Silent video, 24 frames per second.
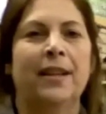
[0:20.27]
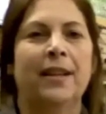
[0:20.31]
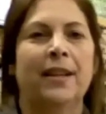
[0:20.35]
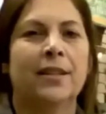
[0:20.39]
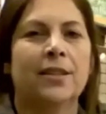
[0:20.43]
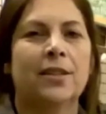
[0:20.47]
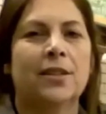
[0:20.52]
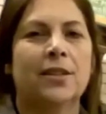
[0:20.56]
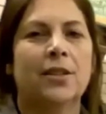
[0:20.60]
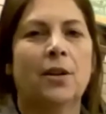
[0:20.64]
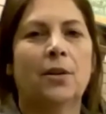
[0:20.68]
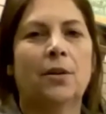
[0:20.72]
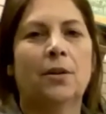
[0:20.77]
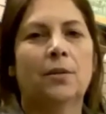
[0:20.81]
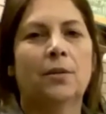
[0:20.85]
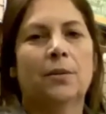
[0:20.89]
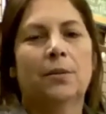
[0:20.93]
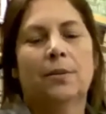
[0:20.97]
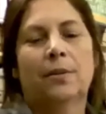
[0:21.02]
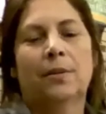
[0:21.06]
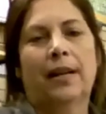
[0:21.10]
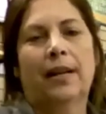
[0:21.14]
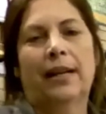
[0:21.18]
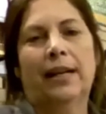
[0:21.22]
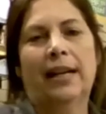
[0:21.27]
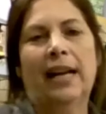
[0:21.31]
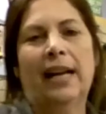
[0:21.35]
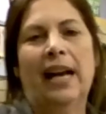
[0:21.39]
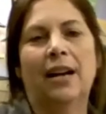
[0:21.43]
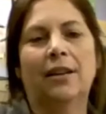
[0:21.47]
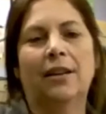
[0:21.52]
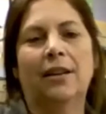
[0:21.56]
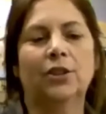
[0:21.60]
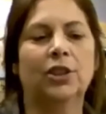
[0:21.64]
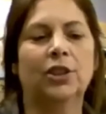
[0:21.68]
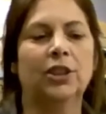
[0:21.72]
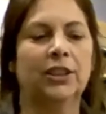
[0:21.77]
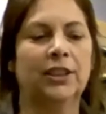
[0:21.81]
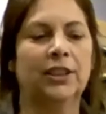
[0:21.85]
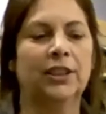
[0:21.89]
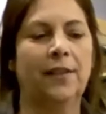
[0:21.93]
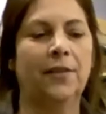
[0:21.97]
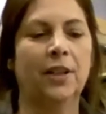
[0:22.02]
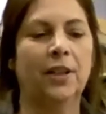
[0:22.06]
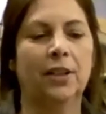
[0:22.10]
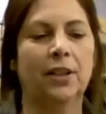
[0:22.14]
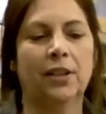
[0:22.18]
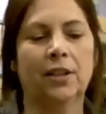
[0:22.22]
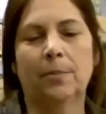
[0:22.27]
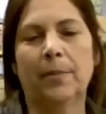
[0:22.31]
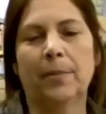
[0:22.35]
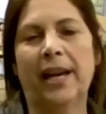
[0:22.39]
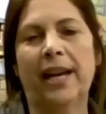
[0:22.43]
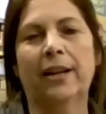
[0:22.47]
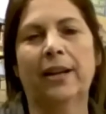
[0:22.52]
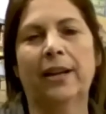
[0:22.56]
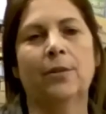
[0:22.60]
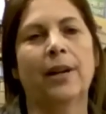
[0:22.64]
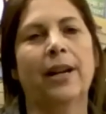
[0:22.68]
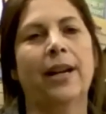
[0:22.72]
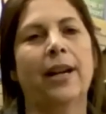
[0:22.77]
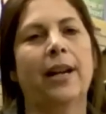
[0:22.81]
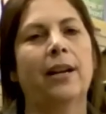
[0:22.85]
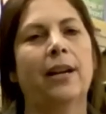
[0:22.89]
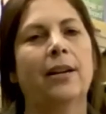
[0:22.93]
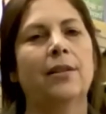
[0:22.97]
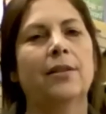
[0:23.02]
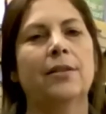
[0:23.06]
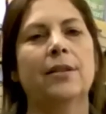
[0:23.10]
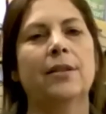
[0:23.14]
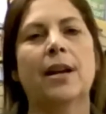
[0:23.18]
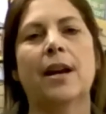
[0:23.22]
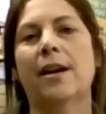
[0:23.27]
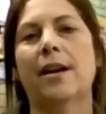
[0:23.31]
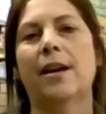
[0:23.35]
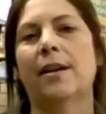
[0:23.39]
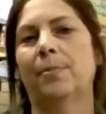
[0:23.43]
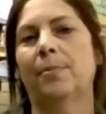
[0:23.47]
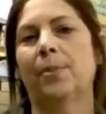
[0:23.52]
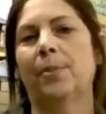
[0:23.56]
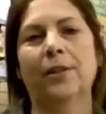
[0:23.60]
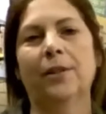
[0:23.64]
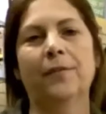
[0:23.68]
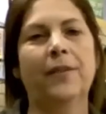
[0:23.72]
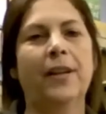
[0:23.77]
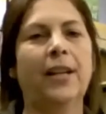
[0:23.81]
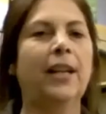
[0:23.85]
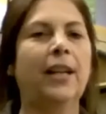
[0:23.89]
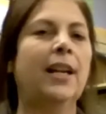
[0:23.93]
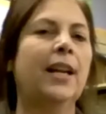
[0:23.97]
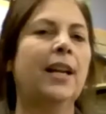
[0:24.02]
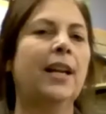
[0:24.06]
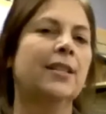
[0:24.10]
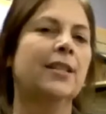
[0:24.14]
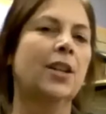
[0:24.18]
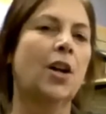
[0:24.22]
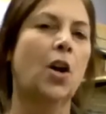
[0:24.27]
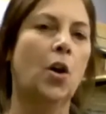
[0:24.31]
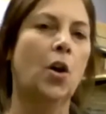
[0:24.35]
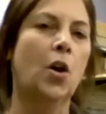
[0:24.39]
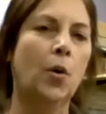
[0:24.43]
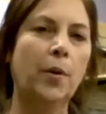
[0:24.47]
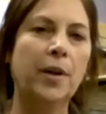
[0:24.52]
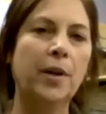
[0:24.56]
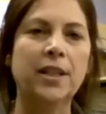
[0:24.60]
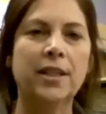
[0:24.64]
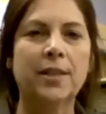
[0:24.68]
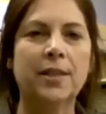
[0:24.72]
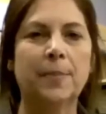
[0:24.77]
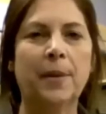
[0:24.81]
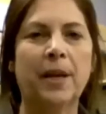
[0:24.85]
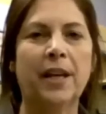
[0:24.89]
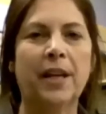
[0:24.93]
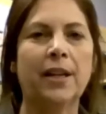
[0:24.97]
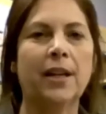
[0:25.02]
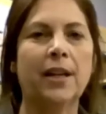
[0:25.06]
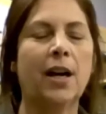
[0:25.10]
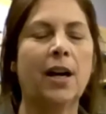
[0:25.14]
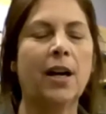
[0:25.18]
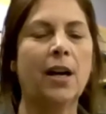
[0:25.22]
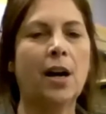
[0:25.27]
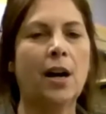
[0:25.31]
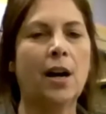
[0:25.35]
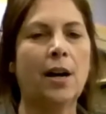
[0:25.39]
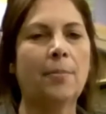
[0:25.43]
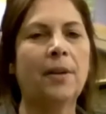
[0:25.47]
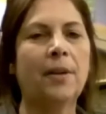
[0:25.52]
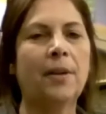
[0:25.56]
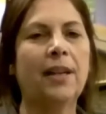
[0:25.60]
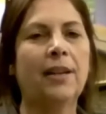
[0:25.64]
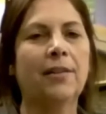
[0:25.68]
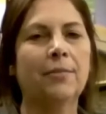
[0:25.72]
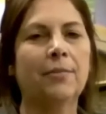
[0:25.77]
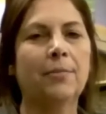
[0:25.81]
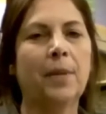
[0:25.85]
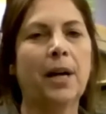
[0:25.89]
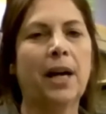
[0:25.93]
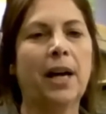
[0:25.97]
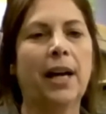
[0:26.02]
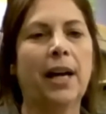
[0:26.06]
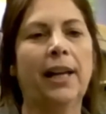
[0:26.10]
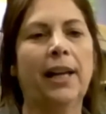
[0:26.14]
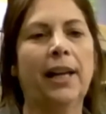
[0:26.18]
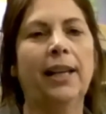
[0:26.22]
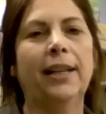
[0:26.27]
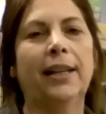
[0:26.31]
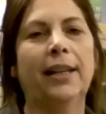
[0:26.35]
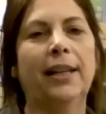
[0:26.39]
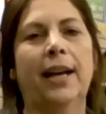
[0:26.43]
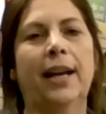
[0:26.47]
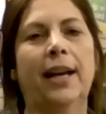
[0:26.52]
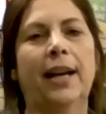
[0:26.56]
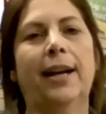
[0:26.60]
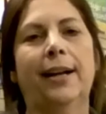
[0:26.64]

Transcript: So I'll just give you a little background. Bird feeding has always been a hobby of mine.